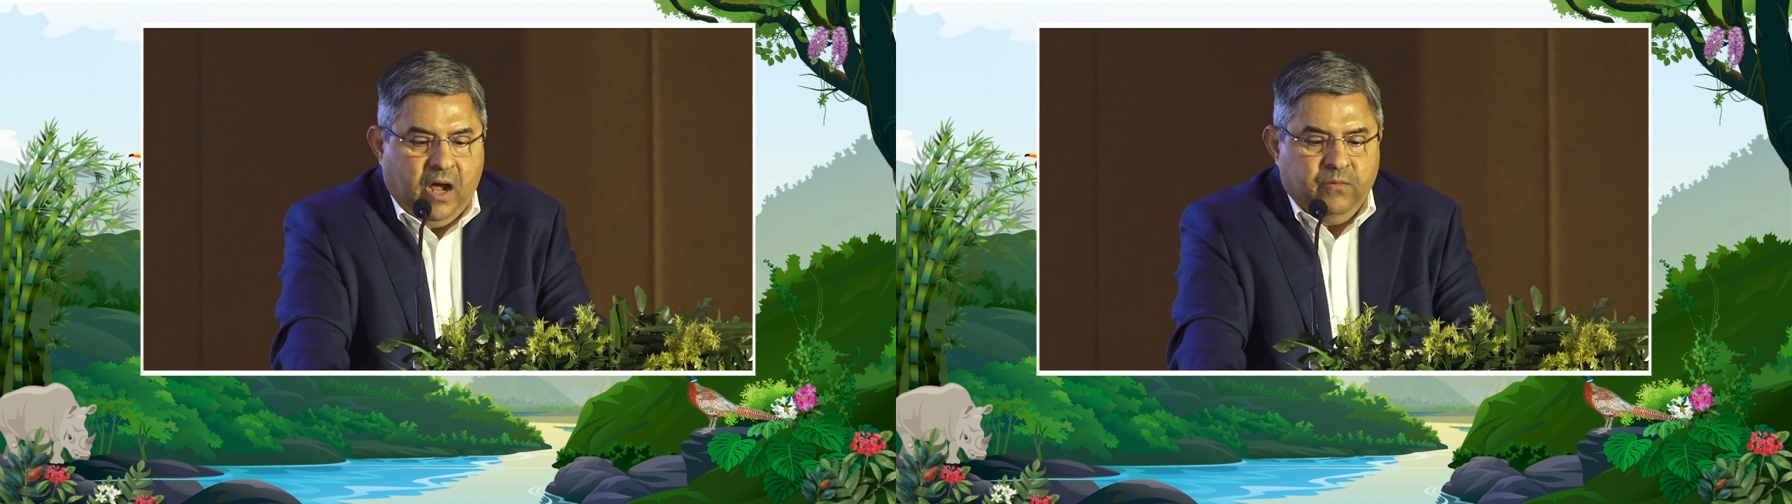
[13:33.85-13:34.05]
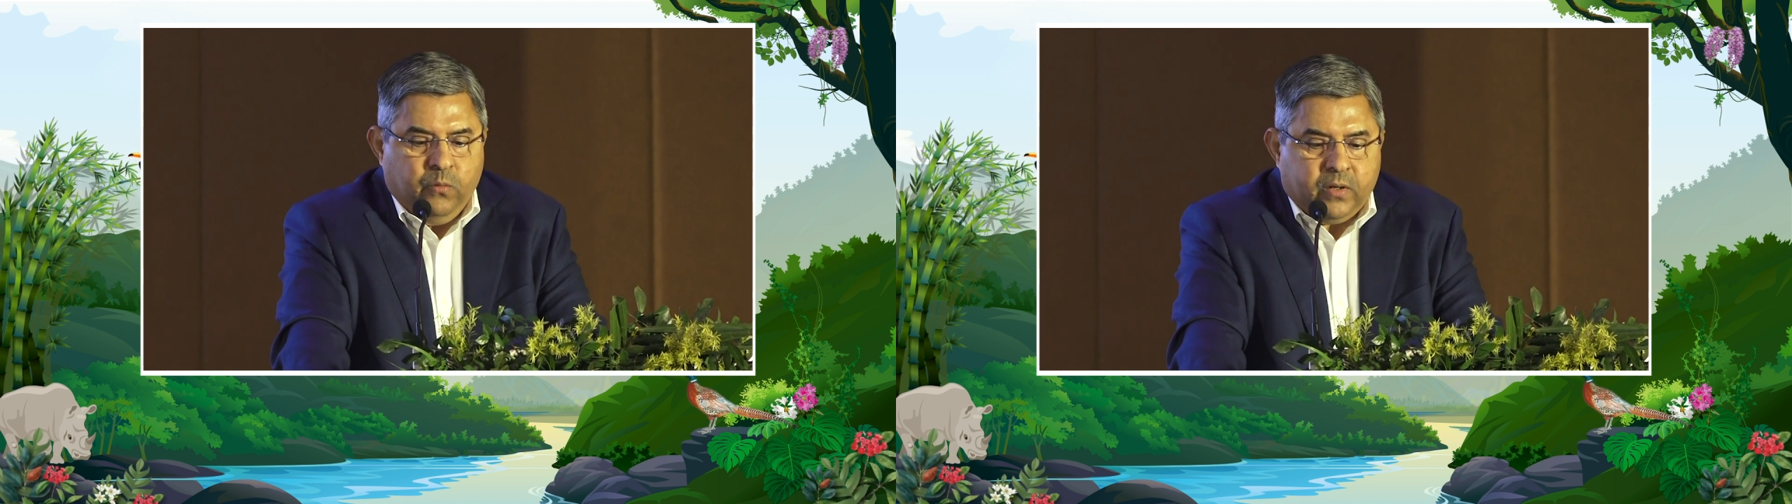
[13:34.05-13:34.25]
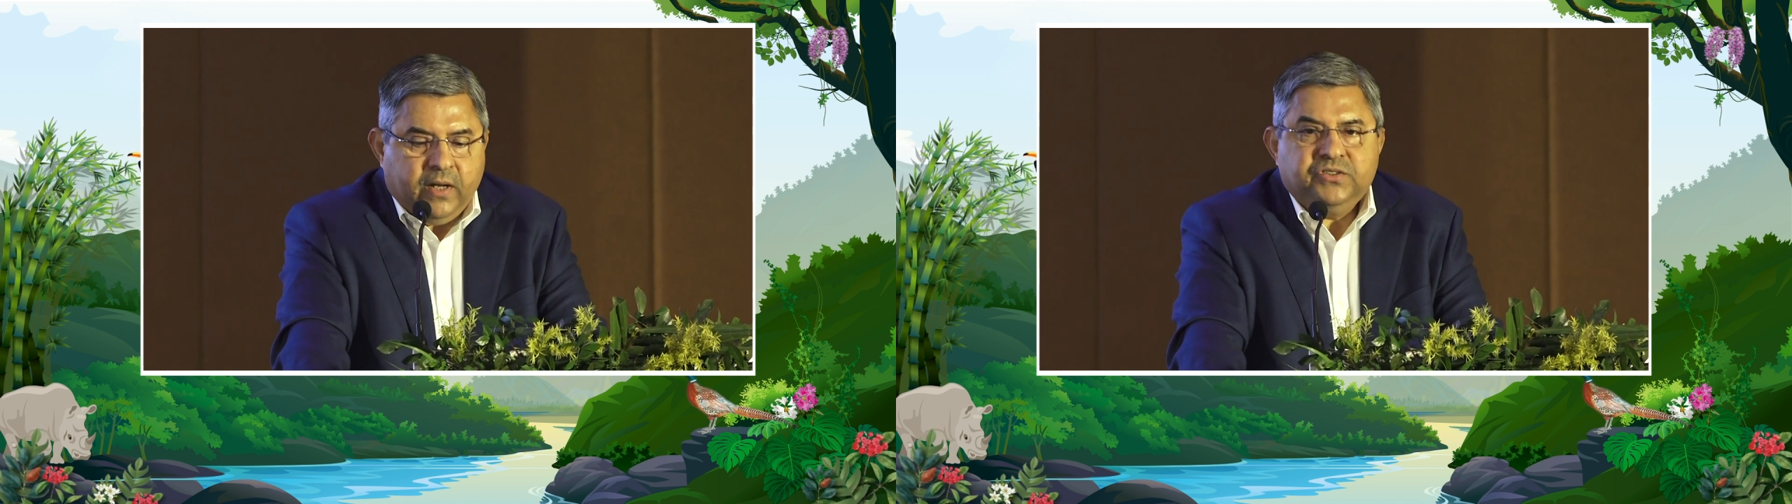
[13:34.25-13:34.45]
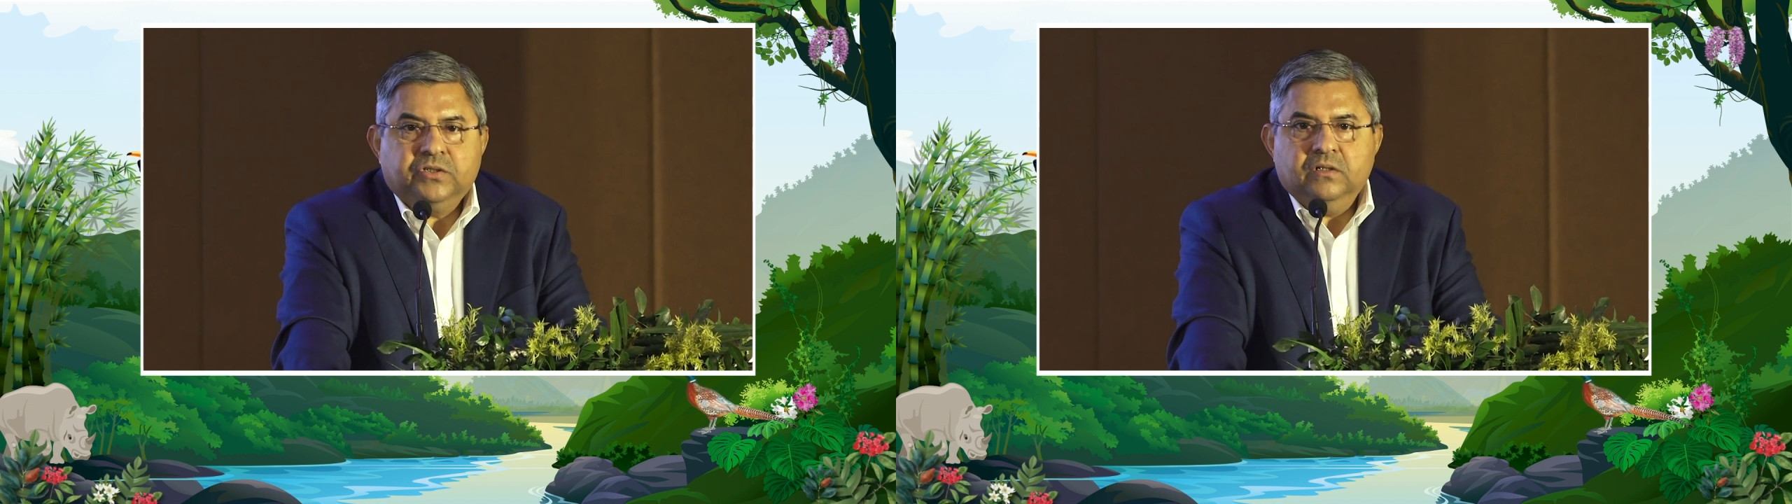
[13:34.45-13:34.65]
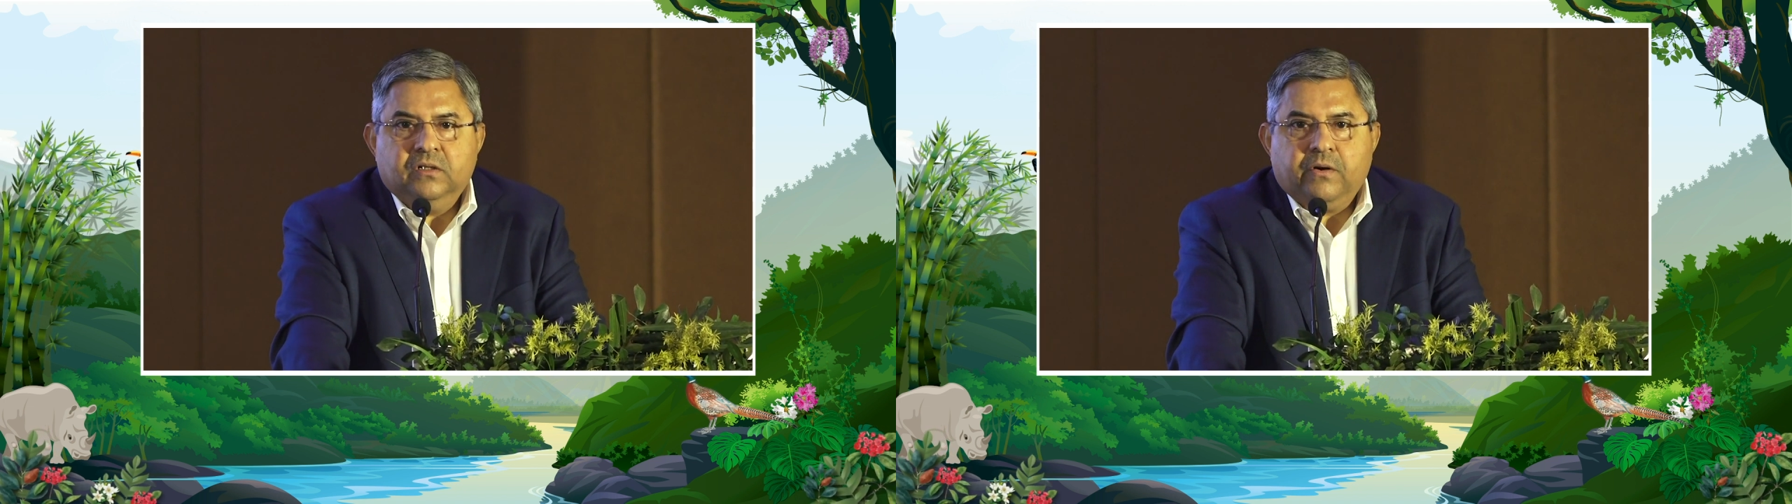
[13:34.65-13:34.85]
and
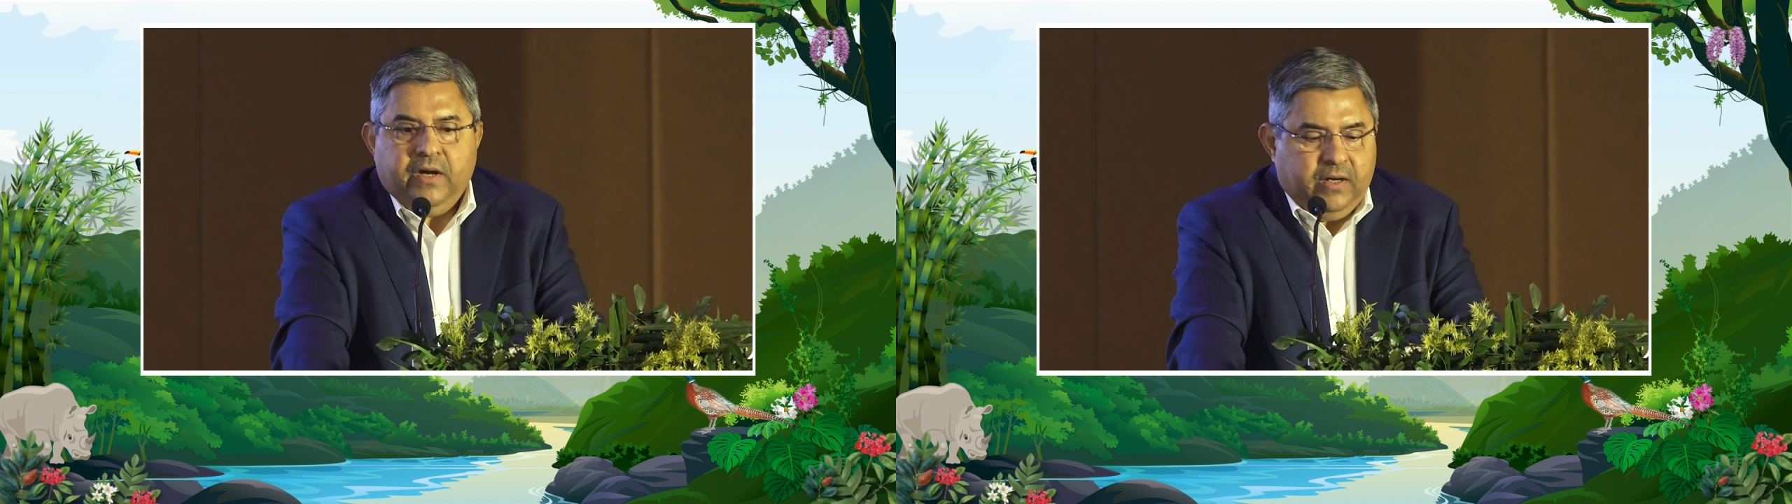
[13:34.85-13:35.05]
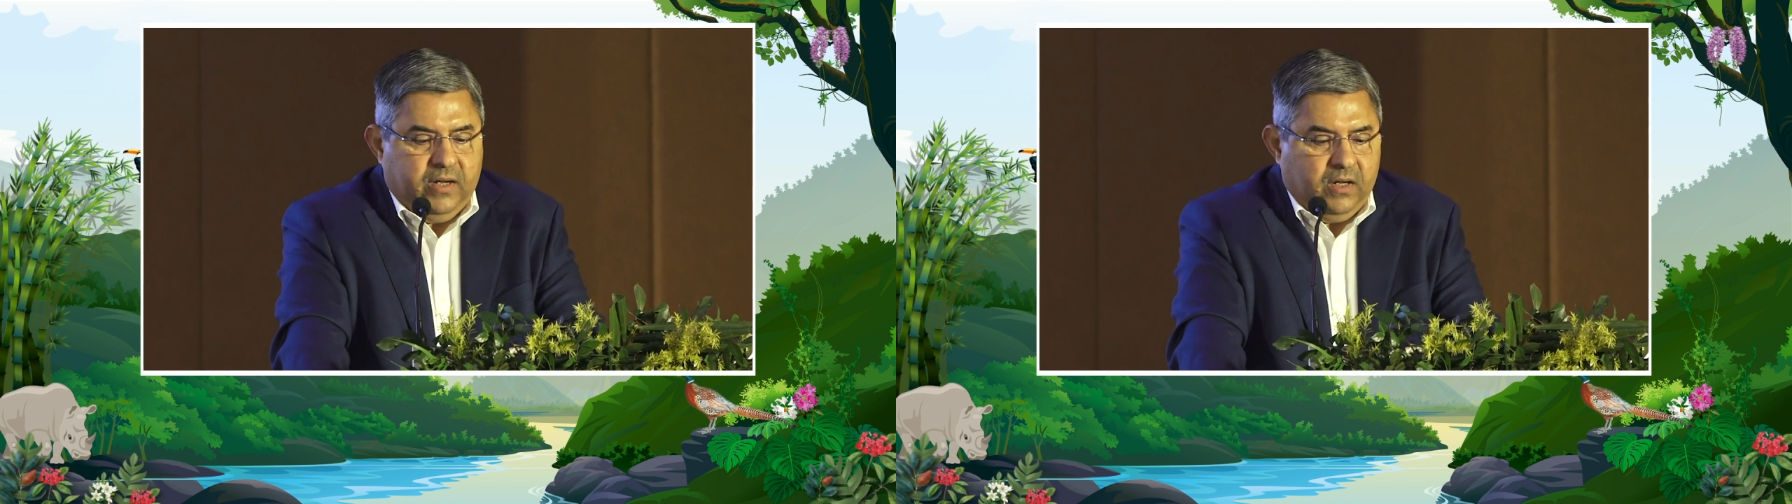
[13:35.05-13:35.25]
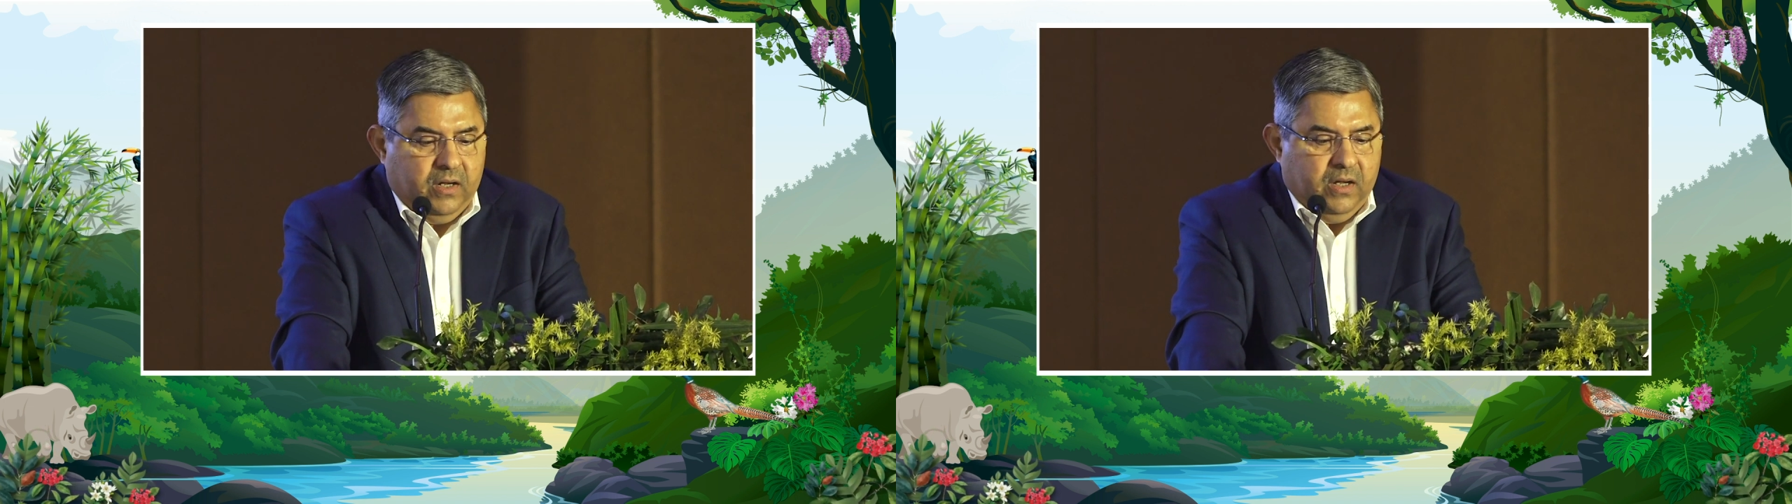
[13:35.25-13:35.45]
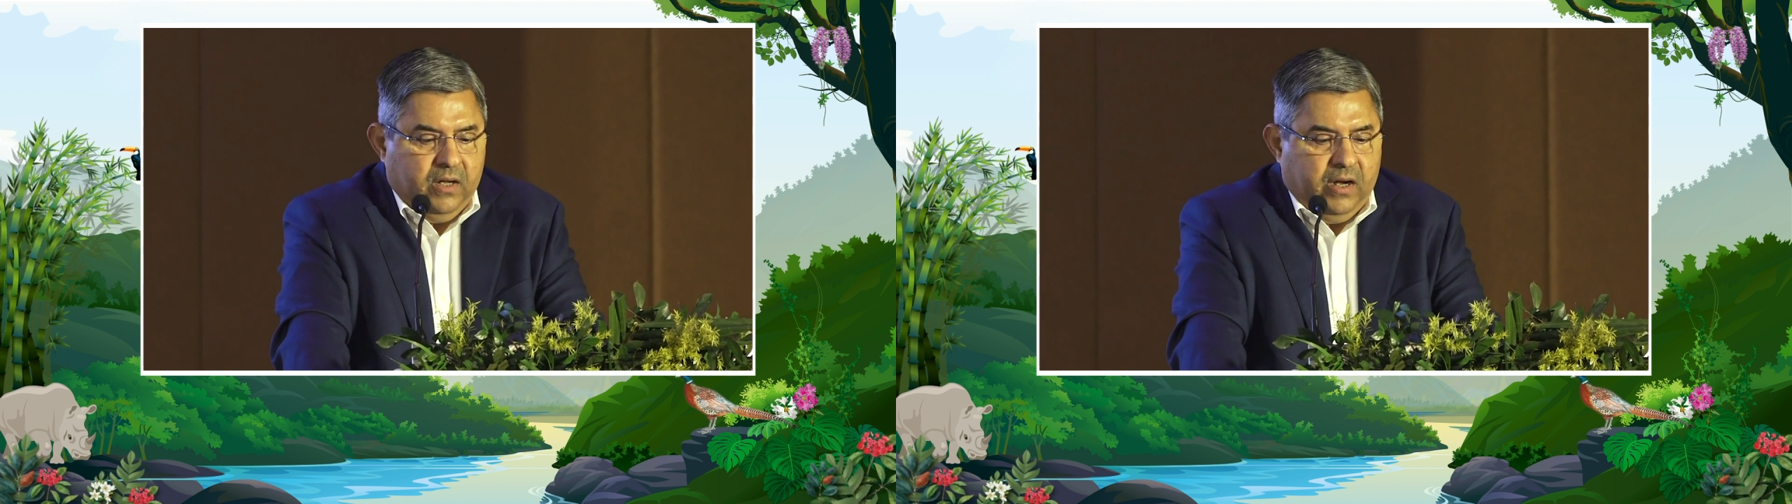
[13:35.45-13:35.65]
vocational training